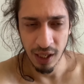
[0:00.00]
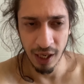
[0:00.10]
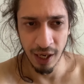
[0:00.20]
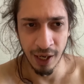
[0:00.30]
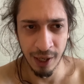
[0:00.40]

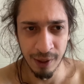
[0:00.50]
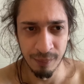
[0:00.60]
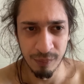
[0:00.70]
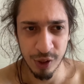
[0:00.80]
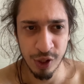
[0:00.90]

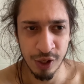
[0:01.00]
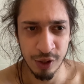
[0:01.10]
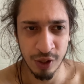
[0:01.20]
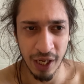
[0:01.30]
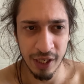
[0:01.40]
Um, you,
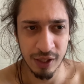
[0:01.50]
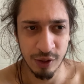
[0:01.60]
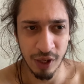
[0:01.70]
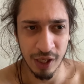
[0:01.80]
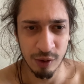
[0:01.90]
you gotta
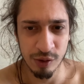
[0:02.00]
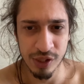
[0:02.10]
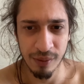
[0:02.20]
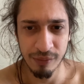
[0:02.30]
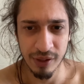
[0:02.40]
you gotta know
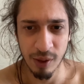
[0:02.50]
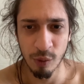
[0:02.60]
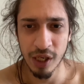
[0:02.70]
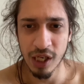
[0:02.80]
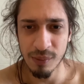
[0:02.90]
something that
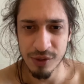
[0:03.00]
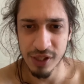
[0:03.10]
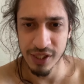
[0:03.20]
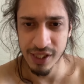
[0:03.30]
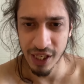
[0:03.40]
when it comes
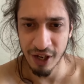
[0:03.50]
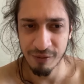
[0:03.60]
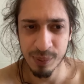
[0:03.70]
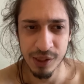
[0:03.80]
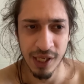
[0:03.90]
to the
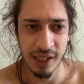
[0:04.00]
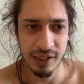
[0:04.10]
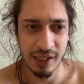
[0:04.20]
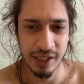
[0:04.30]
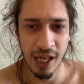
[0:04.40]
safe,
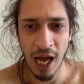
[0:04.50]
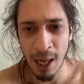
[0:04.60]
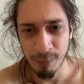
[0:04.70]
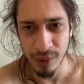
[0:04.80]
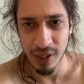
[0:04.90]
protected,
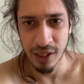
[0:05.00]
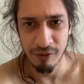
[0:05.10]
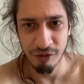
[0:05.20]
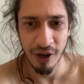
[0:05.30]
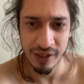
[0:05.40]

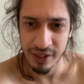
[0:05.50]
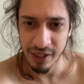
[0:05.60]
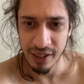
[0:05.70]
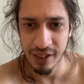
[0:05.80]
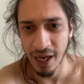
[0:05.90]
happy,
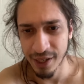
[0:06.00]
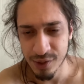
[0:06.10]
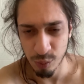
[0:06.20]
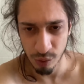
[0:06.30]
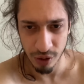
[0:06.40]
friendly,
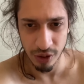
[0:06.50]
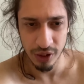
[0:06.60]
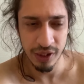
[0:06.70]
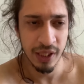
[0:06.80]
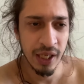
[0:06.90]
nice
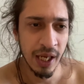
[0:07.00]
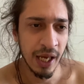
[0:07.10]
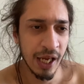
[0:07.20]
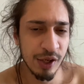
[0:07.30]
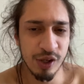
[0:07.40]
world,
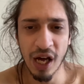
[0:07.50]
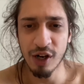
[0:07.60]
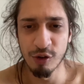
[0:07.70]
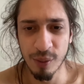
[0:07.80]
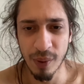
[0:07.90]
you got
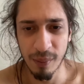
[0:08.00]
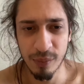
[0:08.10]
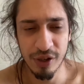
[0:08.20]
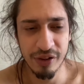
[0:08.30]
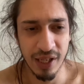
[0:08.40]
to
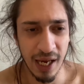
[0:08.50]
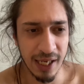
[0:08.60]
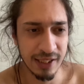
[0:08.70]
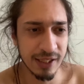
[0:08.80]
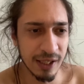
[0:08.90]
remember
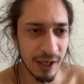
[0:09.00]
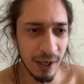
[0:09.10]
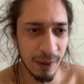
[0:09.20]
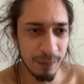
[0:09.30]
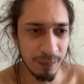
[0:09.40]
that
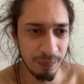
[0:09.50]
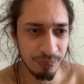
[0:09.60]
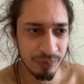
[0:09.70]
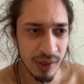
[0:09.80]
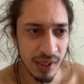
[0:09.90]

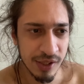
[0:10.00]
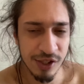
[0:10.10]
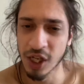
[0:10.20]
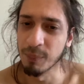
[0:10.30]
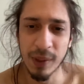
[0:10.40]
um,
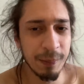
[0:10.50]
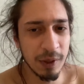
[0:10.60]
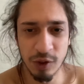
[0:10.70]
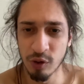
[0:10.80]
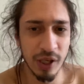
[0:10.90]
some
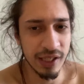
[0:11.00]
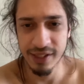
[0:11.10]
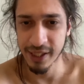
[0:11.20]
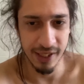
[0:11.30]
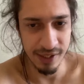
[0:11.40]
people don't get
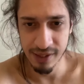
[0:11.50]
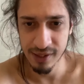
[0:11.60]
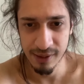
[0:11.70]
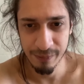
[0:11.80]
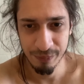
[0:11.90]

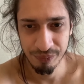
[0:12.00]
tickets,